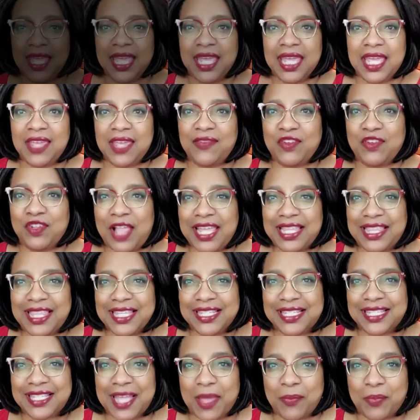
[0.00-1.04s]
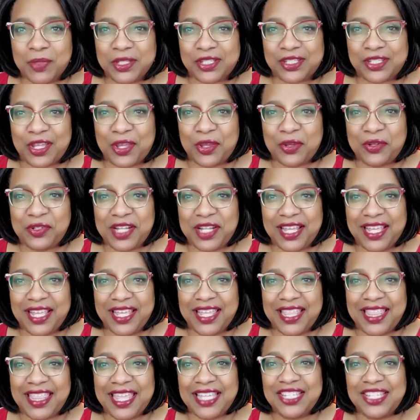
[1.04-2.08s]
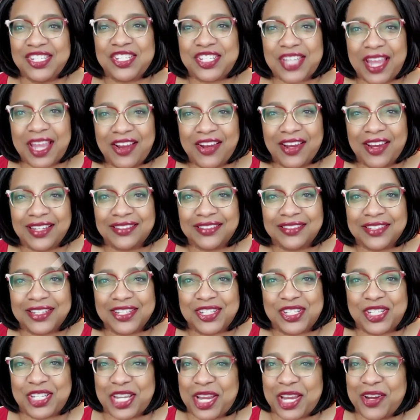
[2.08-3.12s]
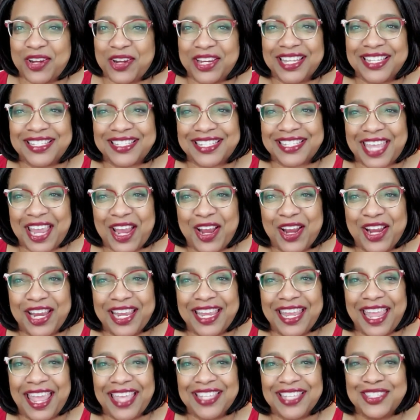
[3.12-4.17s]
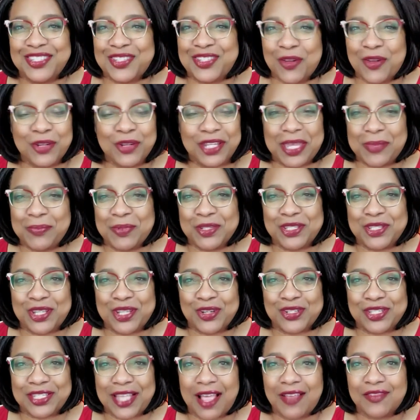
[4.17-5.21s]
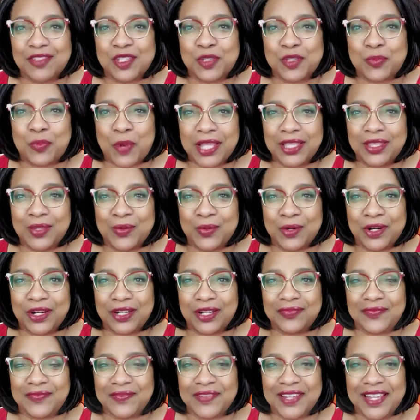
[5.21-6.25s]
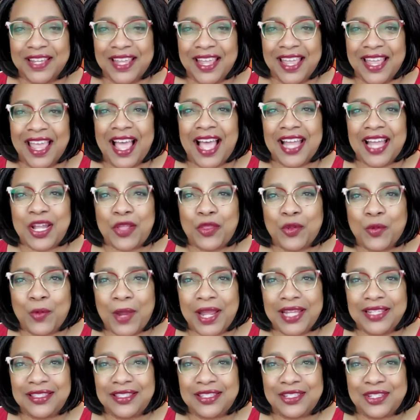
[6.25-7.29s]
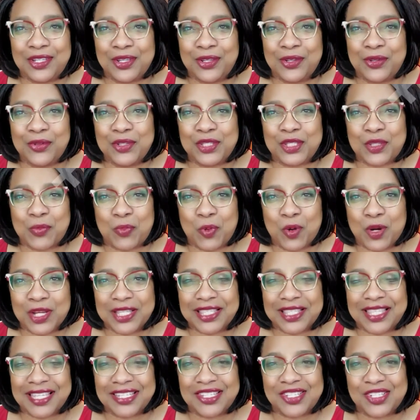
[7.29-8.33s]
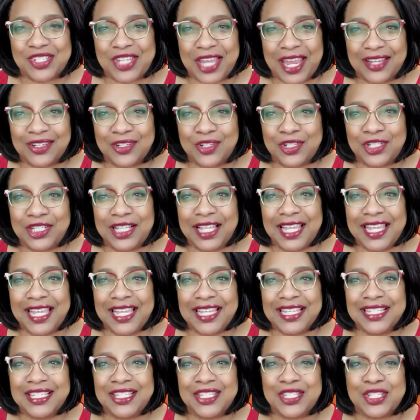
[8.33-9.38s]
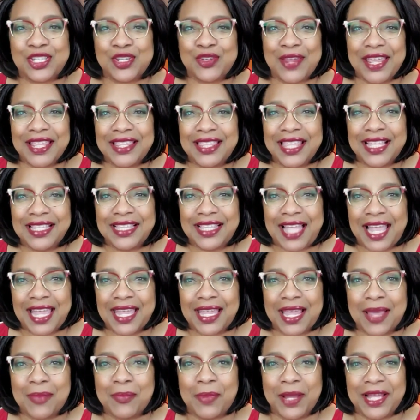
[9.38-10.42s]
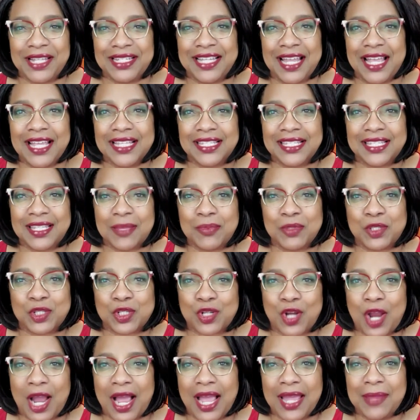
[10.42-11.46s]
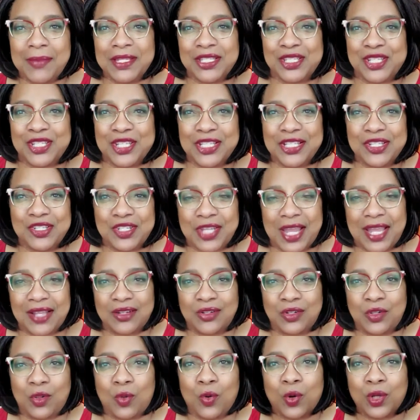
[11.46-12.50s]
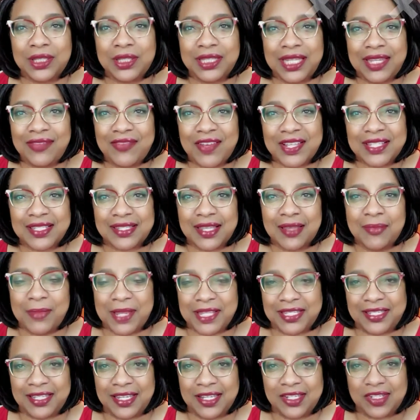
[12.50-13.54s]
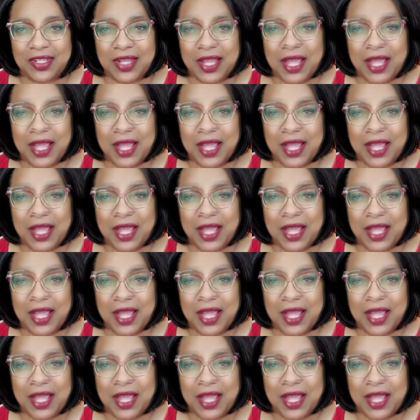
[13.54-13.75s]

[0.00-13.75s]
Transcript: If you like this episode, then share it. Sharing is caring, and don't keep it to yourself. Spread the word. Another way to support this channel is to hit the like button, subscribe to the channel, or leave us a message.